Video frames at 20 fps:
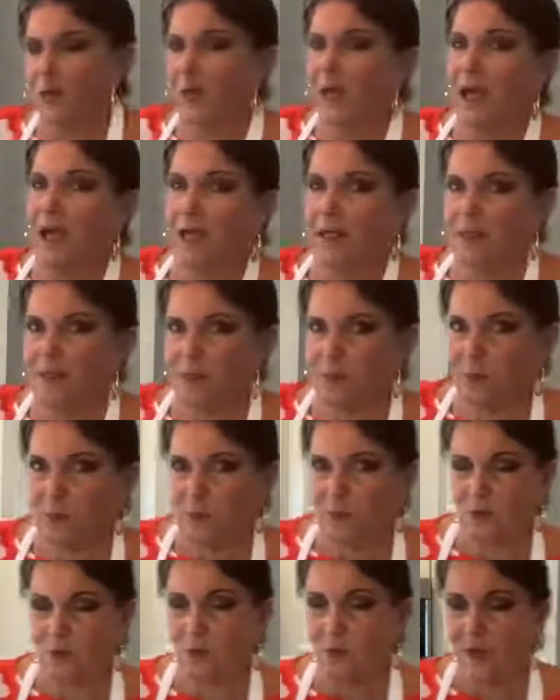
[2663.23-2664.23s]
oh yes,
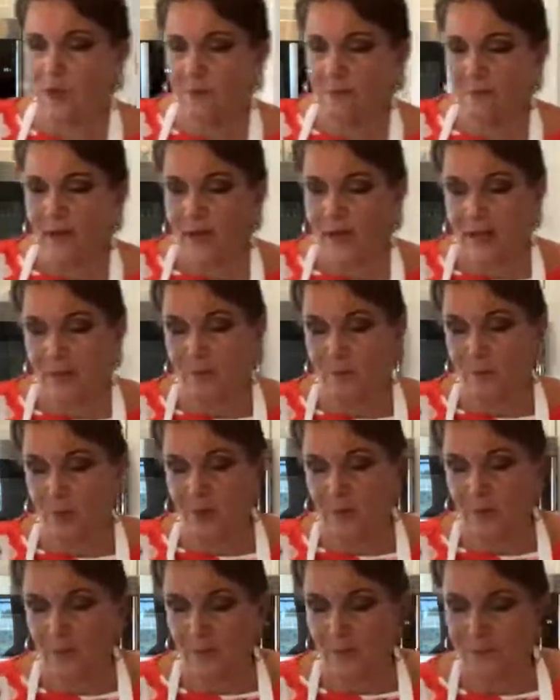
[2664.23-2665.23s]
whipped cream,
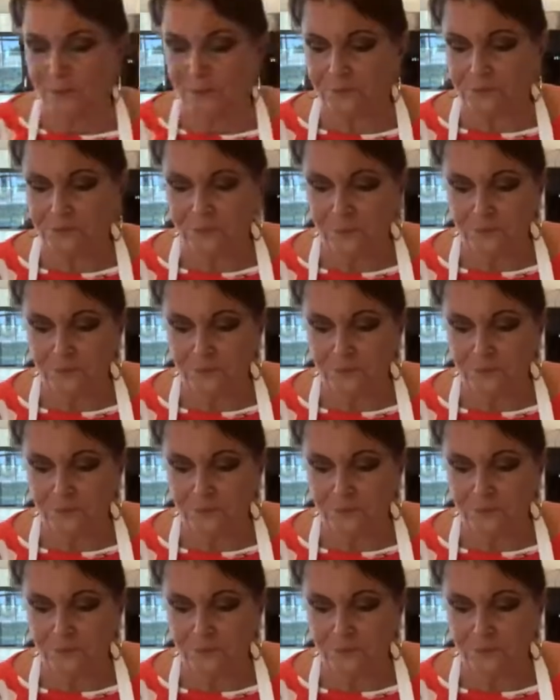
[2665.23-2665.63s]
everybody.